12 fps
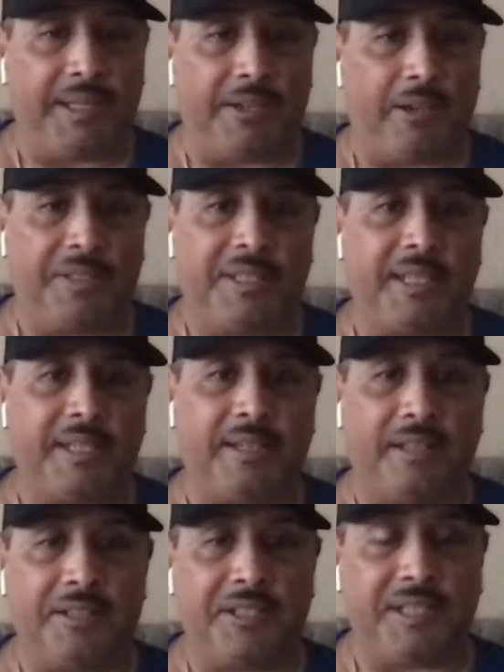all the
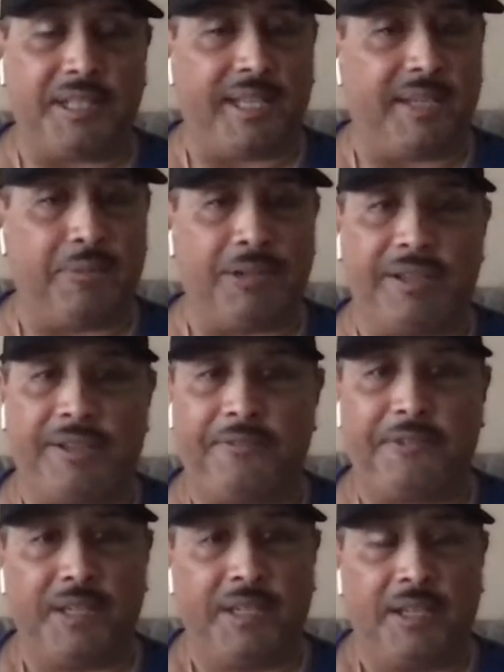technology. They get
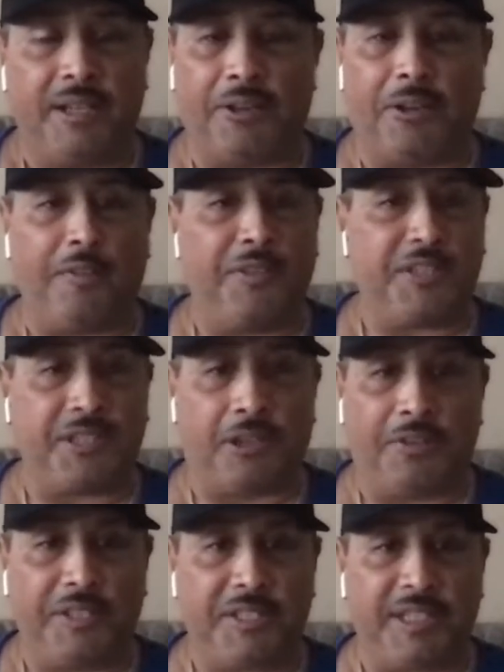briefed on all
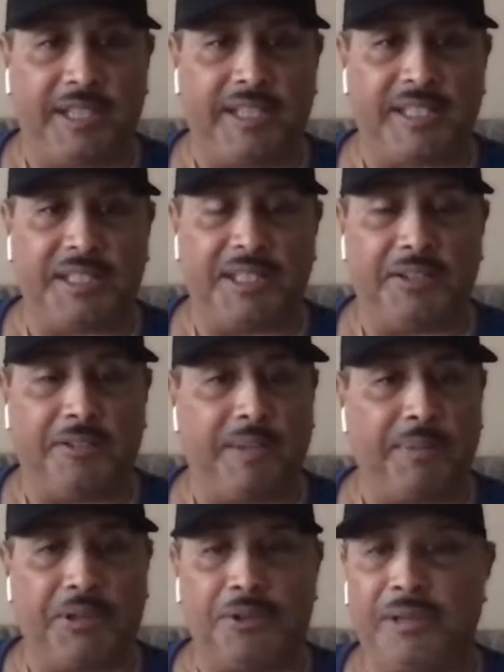these things, and then they're
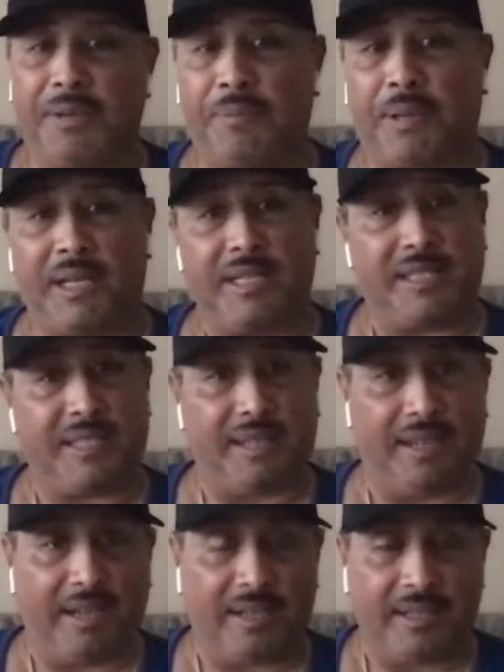able to go in and buy
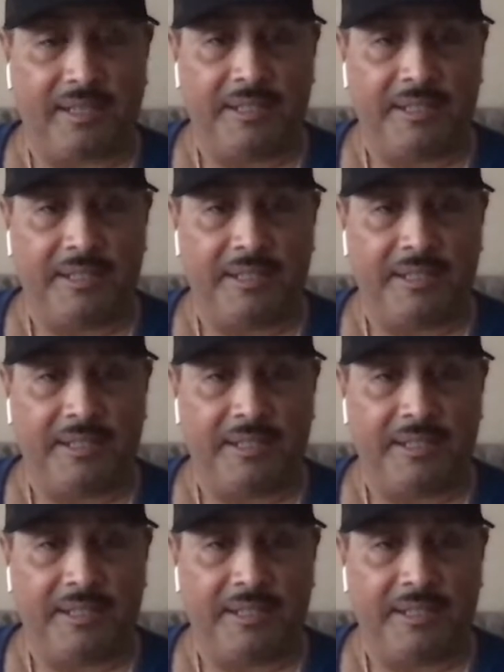stock.